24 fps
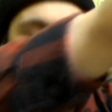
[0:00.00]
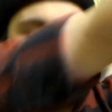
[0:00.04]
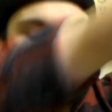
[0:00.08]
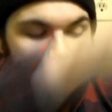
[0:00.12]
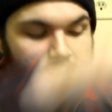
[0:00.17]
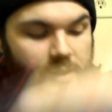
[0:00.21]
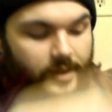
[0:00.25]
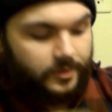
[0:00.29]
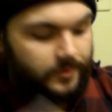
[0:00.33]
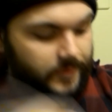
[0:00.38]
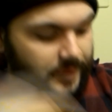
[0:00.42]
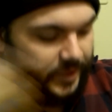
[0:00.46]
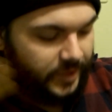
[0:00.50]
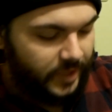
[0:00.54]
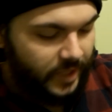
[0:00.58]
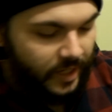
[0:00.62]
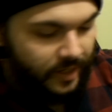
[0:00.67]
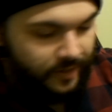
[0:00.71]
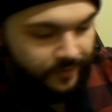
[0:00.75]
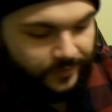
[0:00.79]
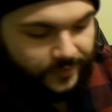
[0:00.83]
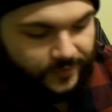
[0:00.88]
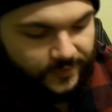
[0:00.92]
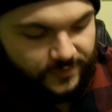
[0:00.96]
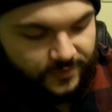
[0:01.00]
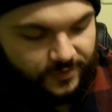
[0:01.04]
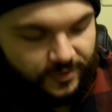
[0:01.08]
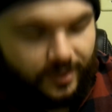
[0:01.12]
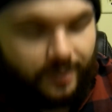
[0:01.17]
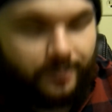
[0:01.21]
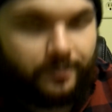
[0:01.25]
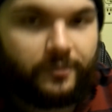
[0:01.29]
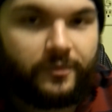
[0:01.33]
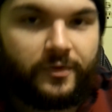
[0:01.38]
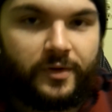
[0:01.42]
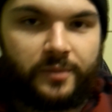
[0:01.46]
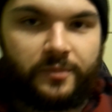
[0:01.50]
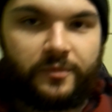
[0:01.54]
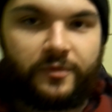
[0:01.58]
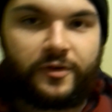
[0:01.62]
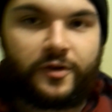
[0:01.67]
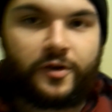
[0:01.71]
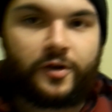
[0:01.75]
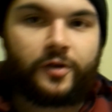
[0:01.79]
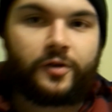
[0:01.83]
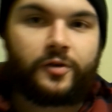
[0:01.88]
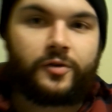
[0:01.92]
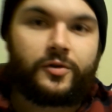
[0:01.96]
Now, I mean, obviously, I'm
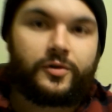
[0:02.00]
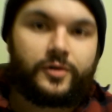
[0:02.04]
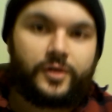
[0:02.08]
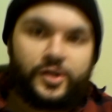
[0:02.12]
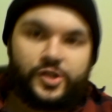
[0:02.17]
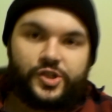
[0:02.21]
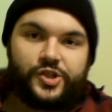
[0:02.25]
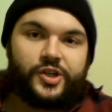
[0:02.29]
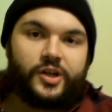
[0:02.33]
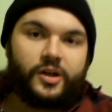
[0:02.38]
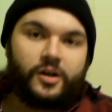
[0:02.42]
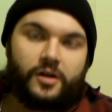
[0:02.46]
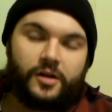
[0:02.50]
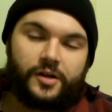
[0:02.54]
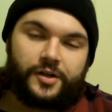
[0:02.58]
vertical in a chair,